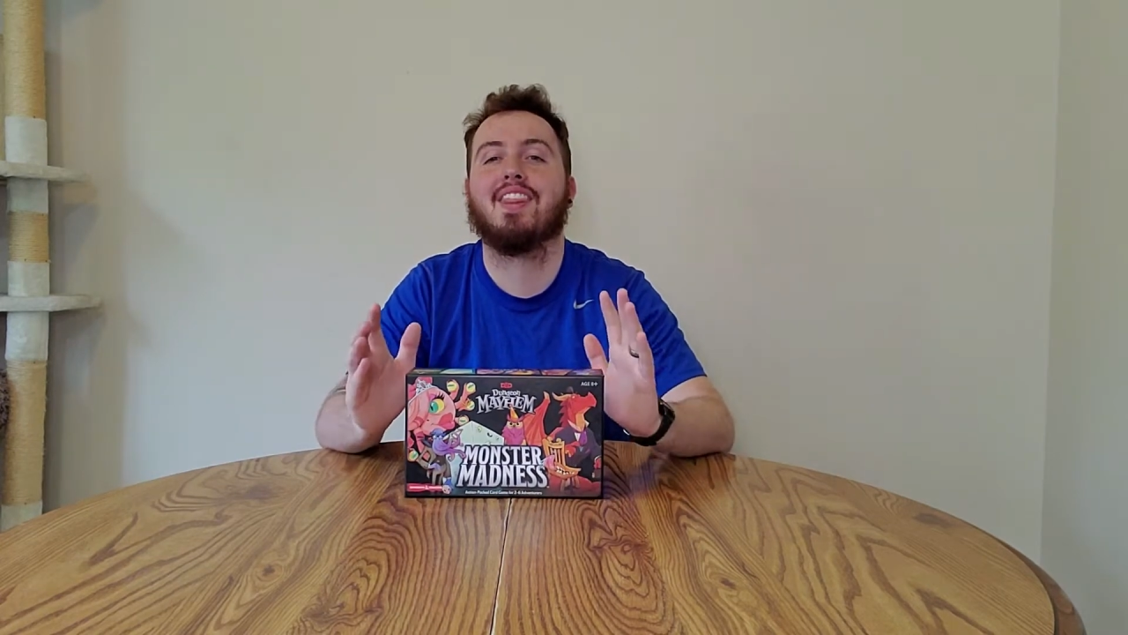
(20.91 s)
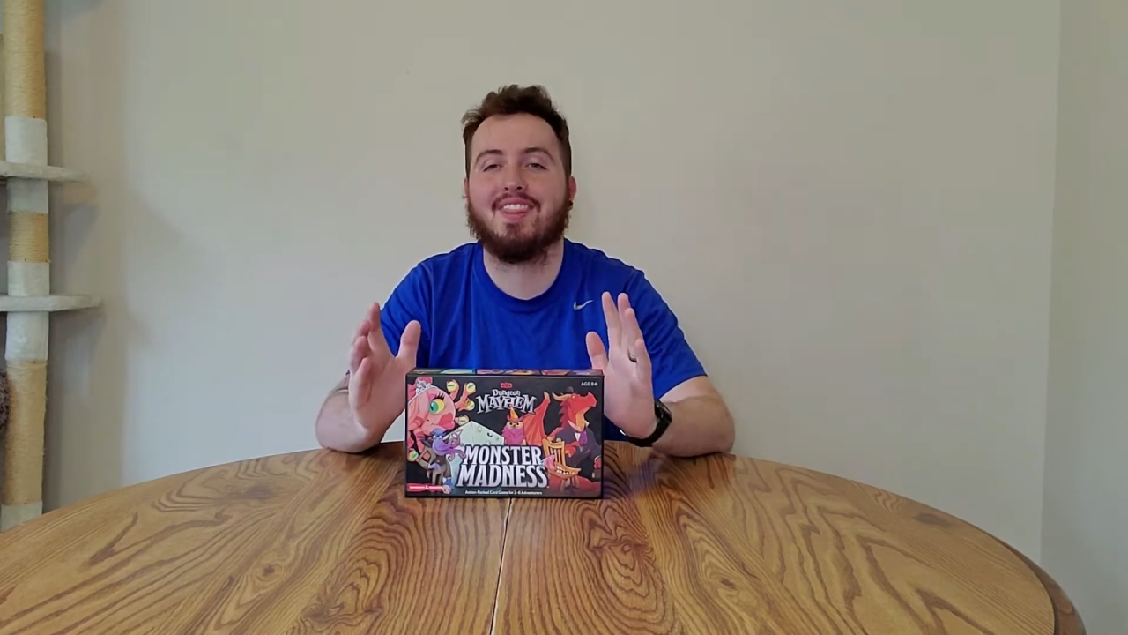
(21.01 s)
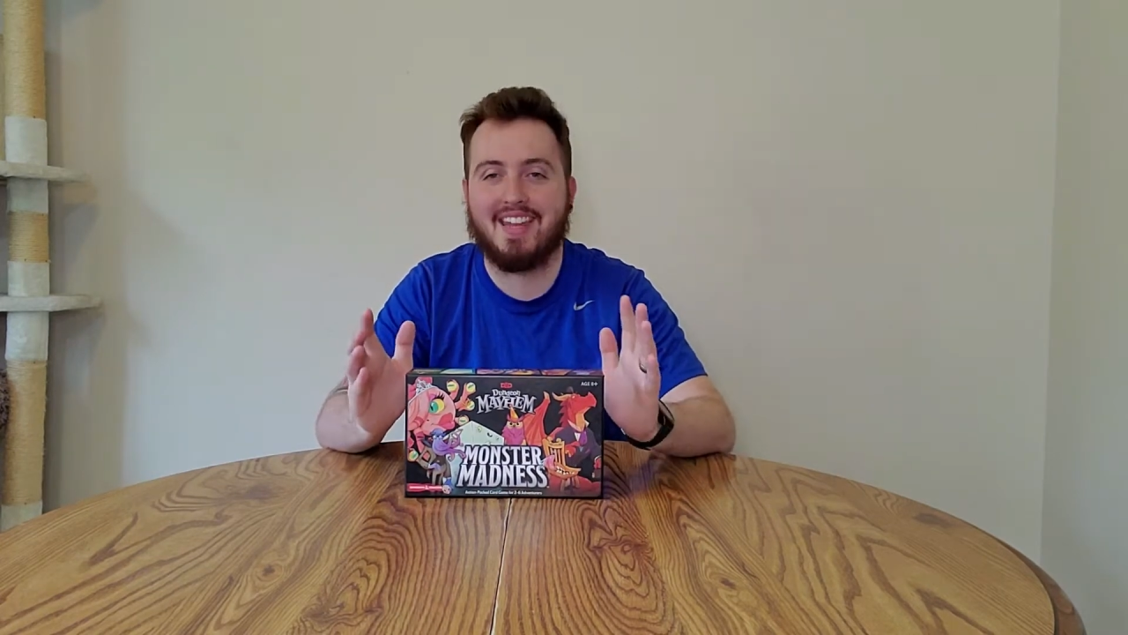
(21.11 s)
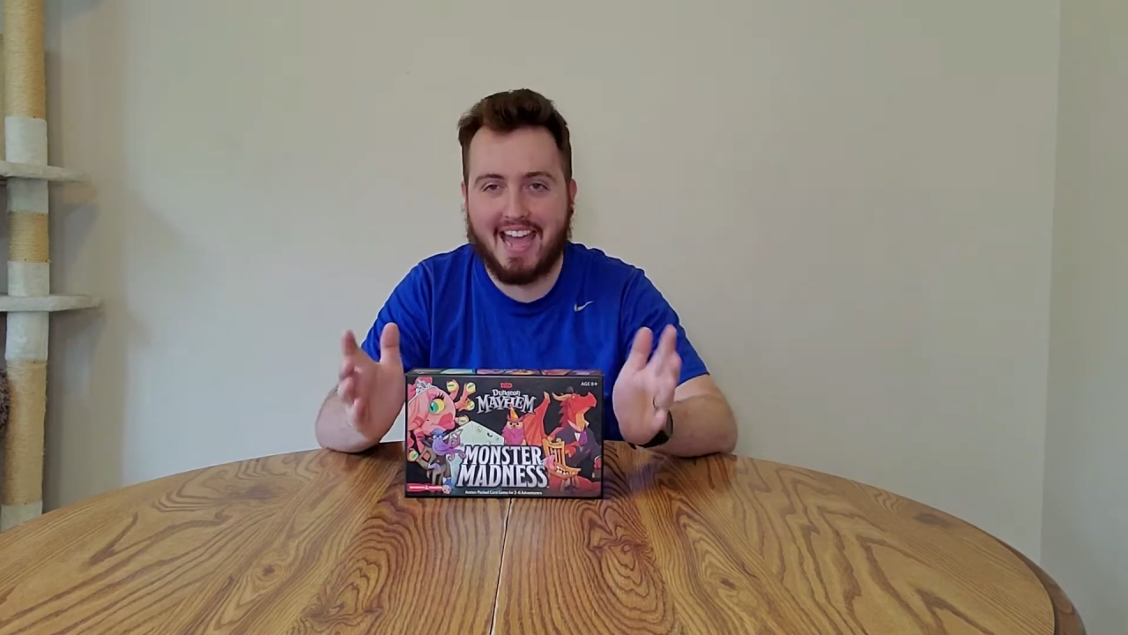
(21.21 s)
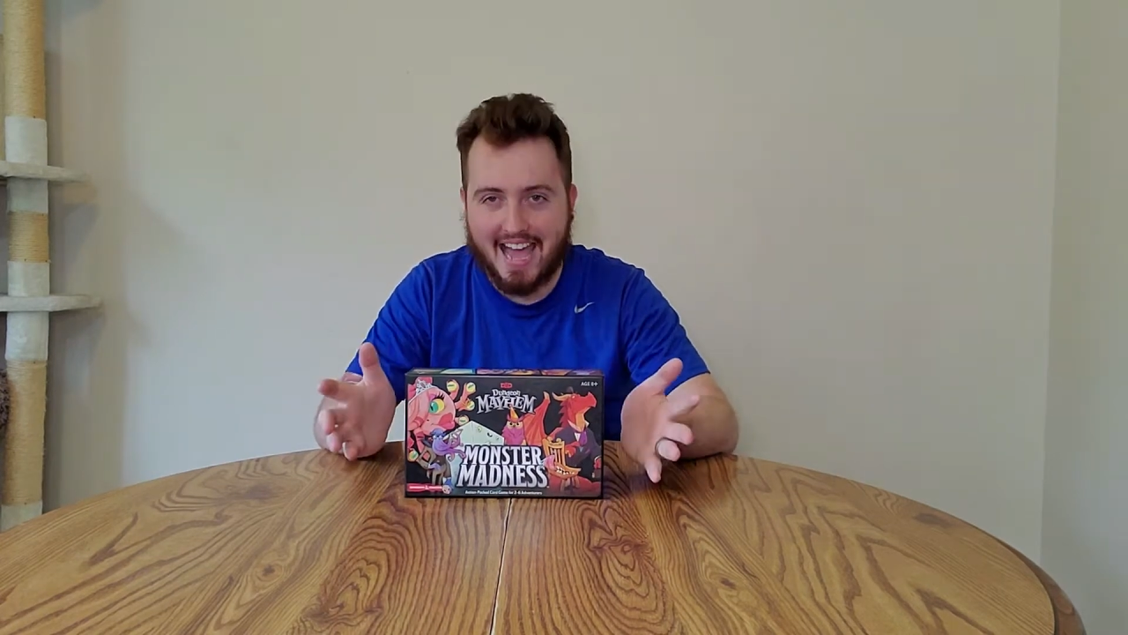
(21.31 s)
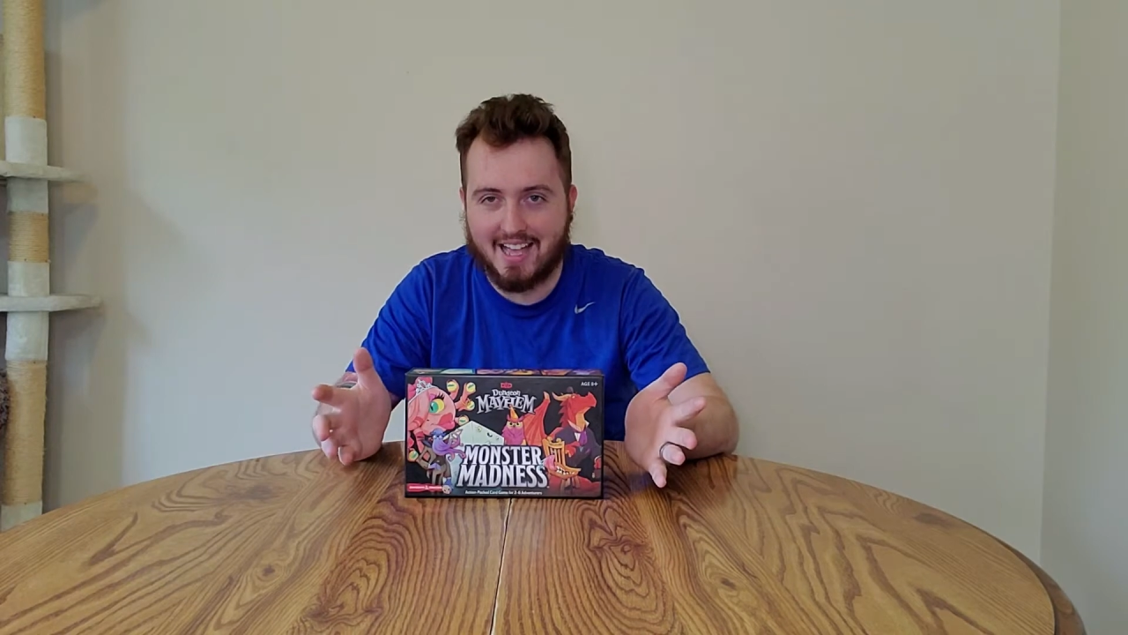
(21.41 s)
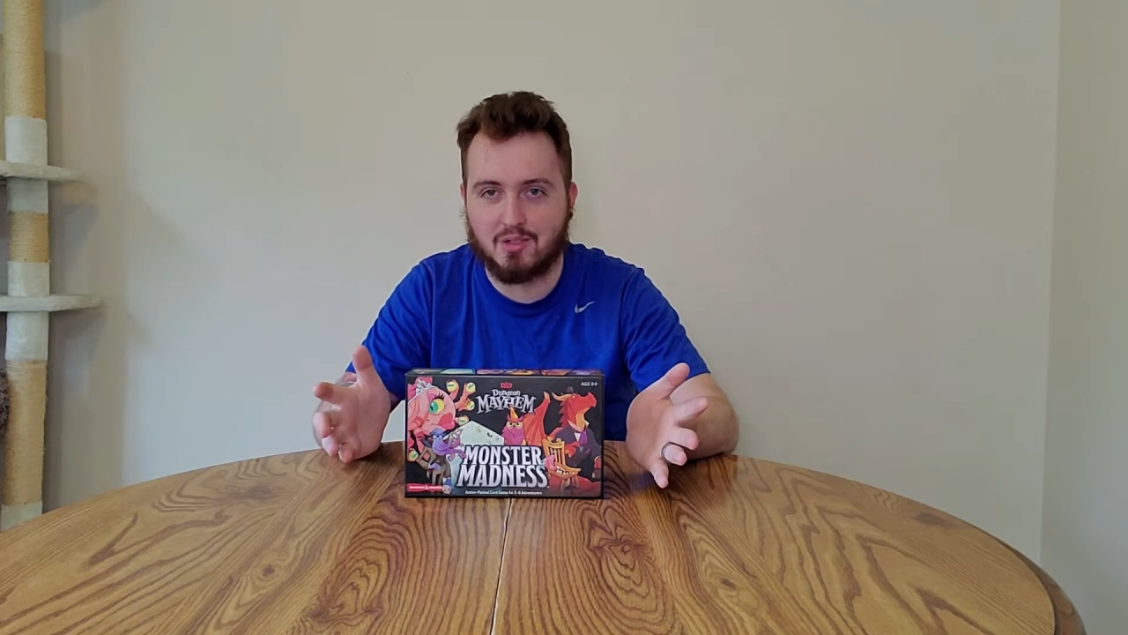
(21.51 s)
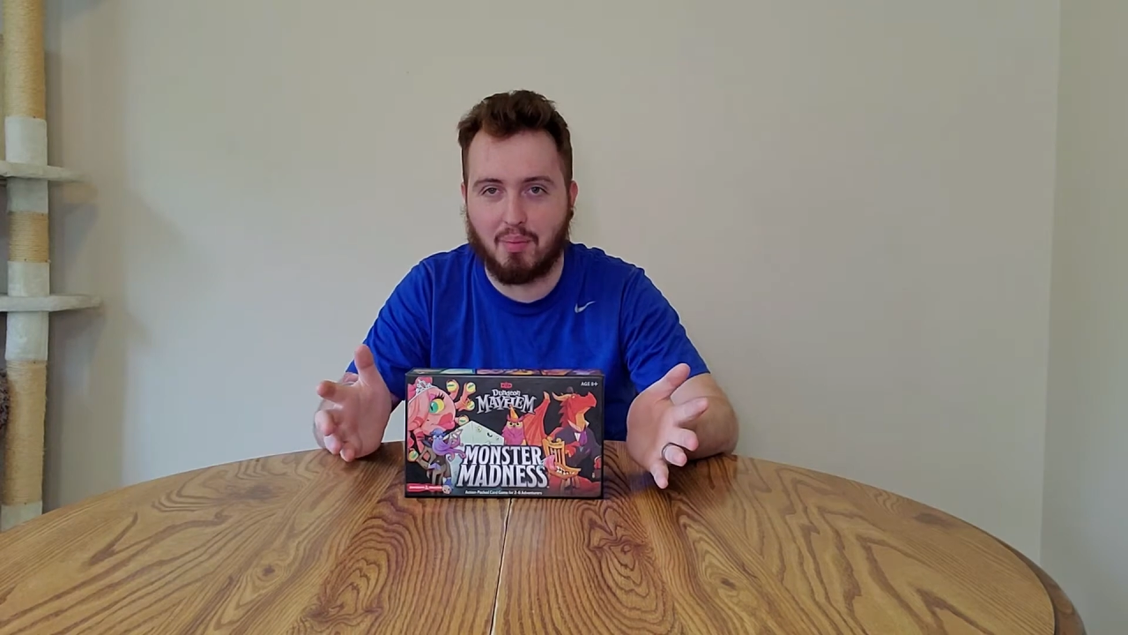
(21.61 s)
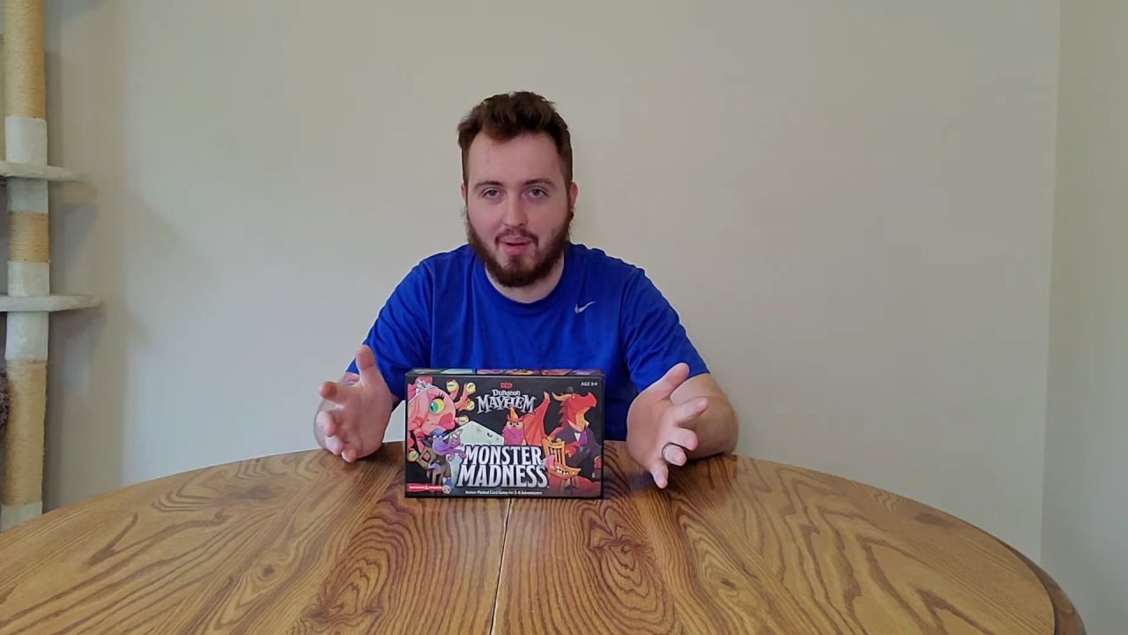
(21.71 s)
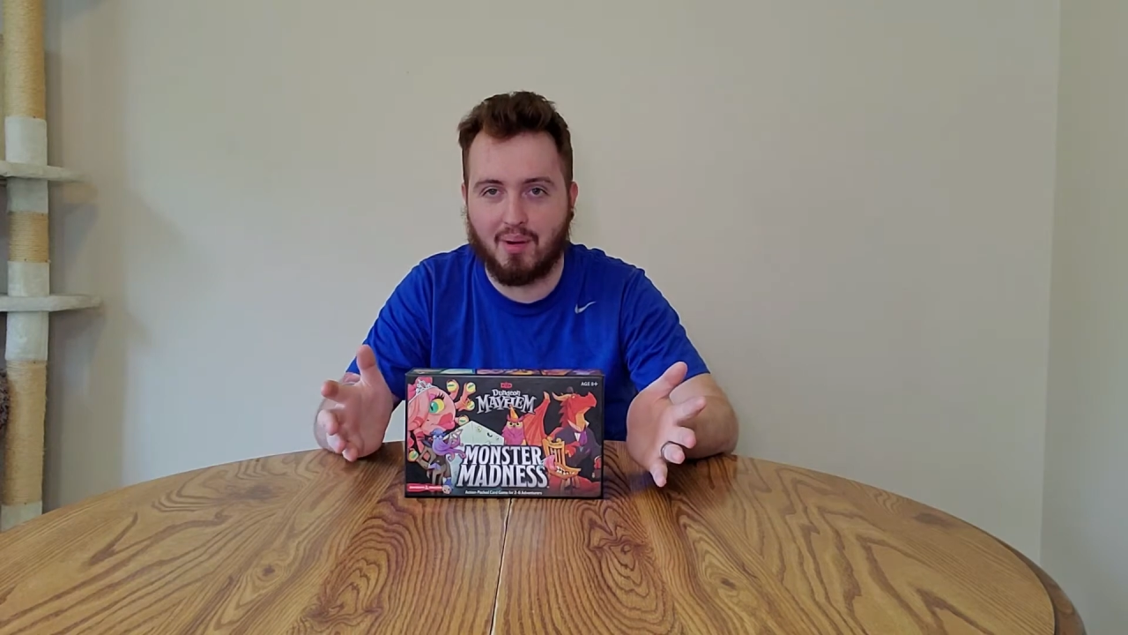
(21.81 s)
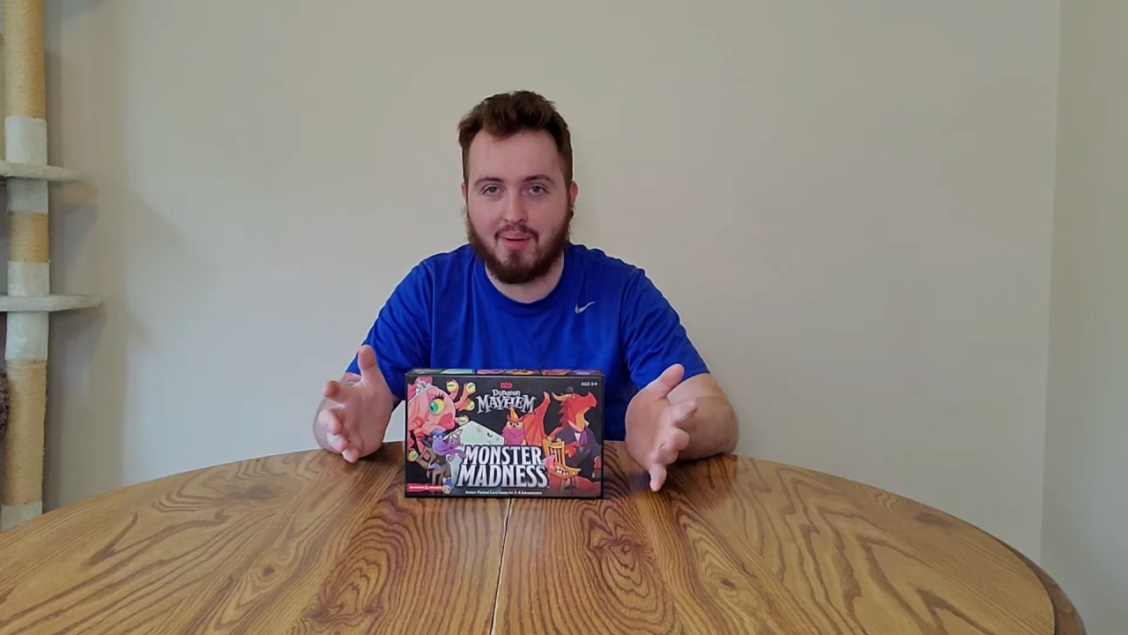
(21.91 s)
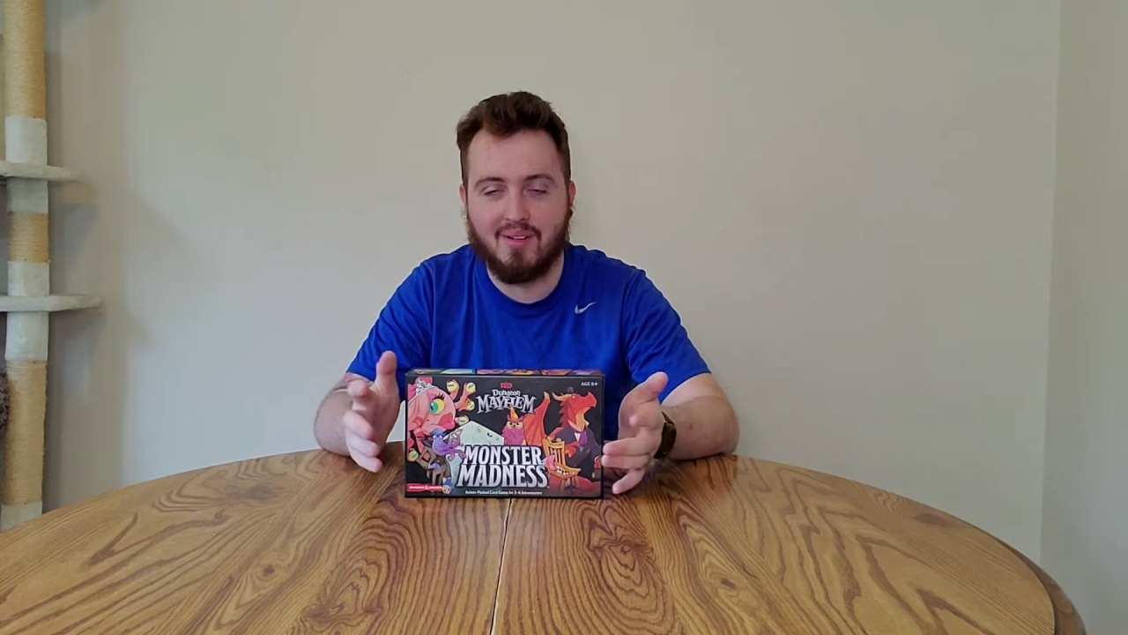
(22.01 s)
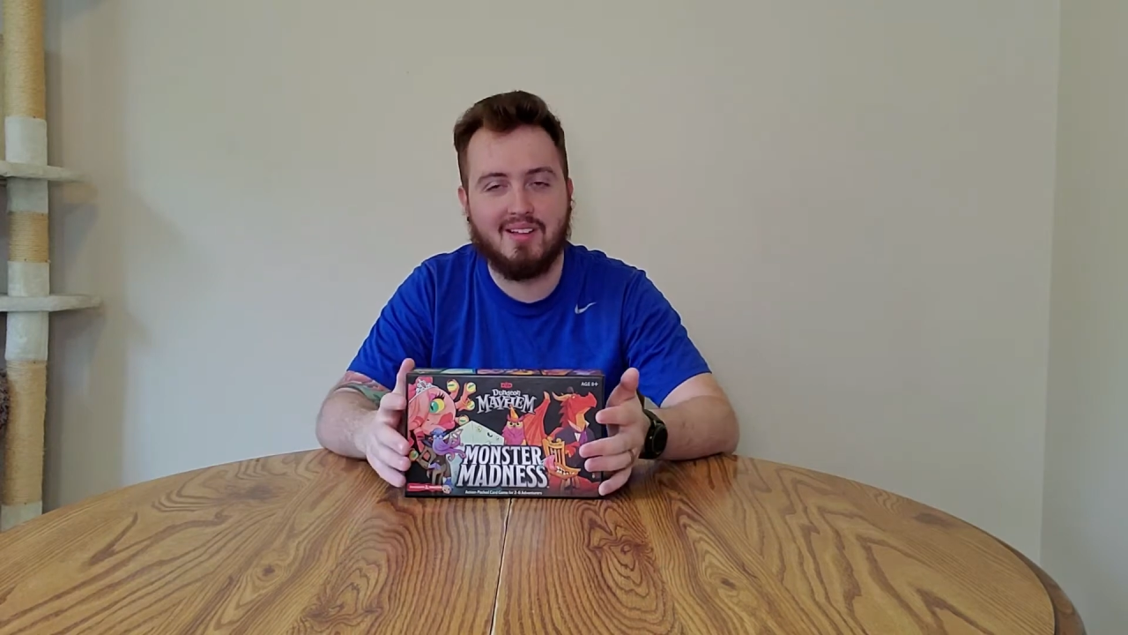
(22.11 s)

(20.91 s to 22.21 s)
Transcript: than Hasbro.